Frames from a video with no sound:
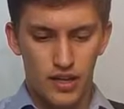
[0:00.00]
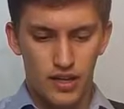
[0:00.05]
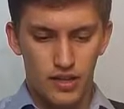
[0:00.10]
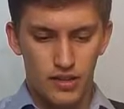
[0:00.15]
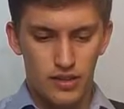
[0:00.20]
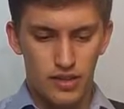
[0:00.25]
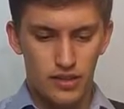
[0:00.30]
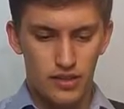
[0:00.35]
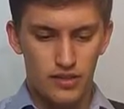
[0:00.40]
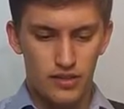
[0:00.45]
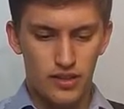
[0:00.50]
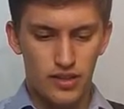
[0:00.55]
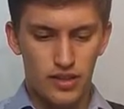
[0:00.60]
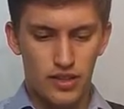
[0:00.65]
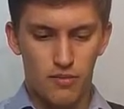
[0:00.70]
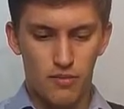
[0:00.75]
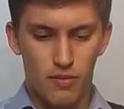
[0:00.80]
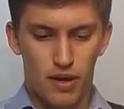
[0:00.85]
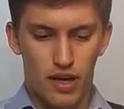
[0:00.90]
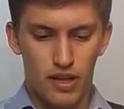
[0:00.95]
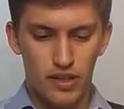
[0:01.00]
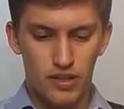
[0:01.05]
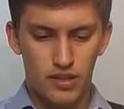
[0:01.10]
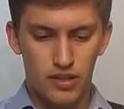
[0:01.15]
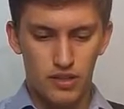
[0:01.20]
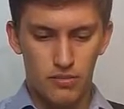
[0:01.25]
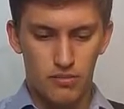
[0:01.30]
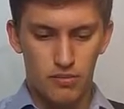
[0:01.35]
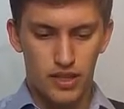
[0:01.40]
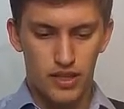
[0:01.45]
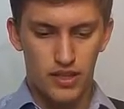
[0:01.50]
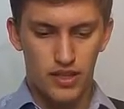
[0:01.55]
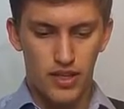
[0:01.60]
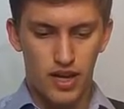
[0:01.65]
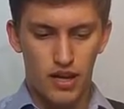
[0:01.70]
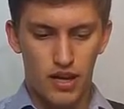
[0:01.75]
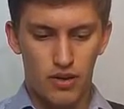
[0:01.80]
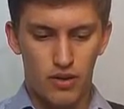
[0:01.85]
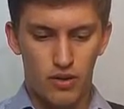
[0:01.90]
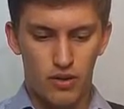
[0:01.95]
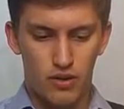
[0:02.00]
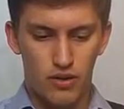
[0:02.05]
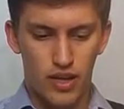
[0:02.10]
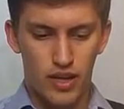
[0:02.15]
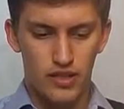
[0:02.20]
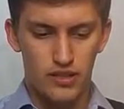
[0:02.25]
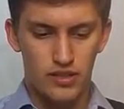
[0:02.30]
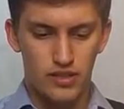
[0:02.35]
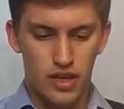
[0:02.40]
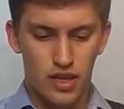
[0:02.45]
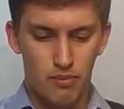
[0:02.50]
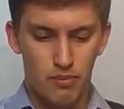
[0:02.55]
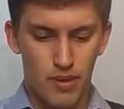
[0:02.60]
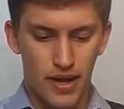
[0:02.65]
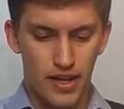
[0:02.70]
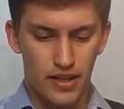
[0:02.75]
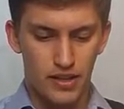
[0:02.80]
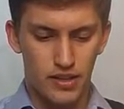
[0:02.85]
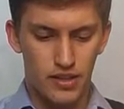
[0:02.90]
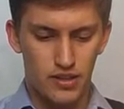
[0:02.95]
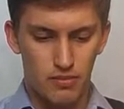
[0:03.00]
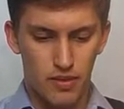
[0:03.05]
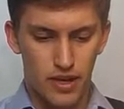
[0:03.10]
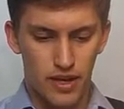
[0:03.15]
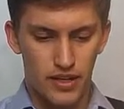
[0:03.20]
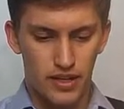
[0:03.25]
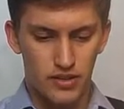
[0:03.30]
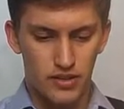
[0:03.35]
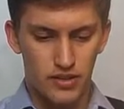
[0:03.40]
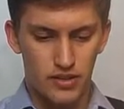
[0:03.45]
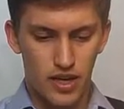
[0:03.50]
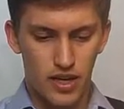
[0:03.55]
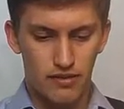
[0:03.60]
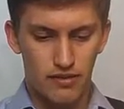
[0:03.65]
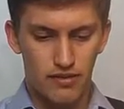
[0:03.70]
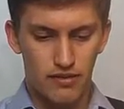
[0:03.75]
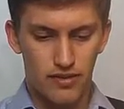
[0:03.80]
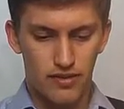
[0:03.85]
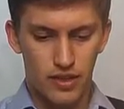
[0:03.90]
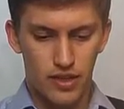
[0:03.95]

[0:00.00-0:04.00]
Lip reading: dc command, but now let's append -f